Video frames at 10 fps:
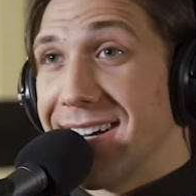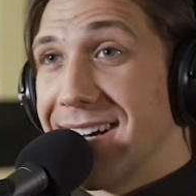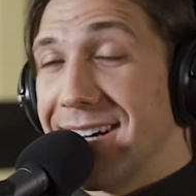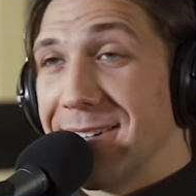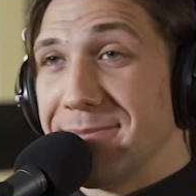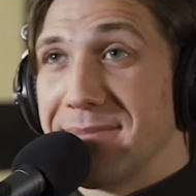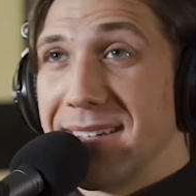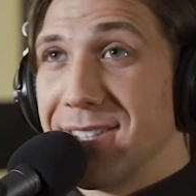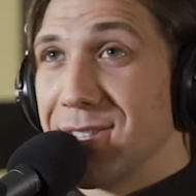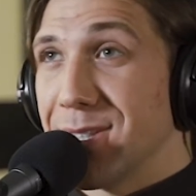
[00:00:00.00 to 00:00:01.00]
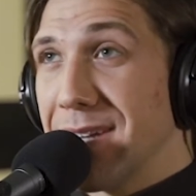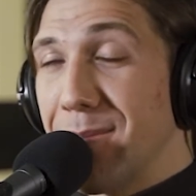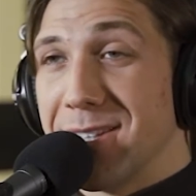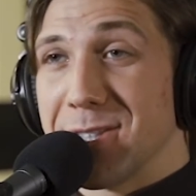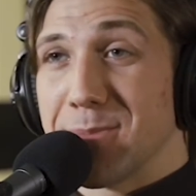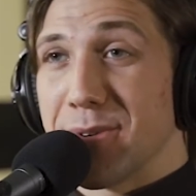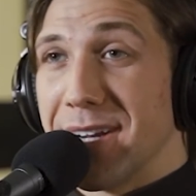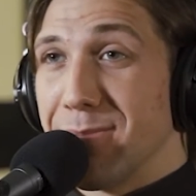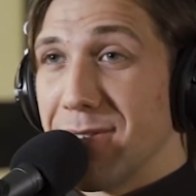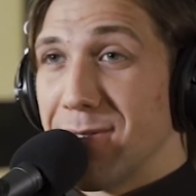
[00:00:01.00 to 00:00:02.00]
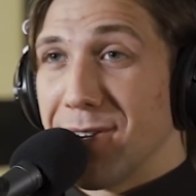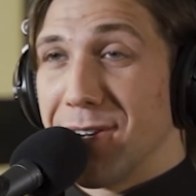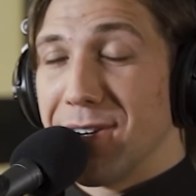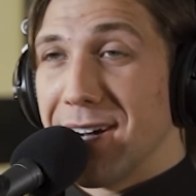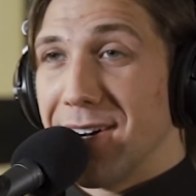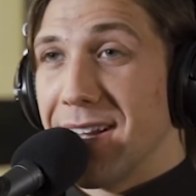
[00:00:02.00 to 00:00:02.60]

Um, just sometime in the spring before you go,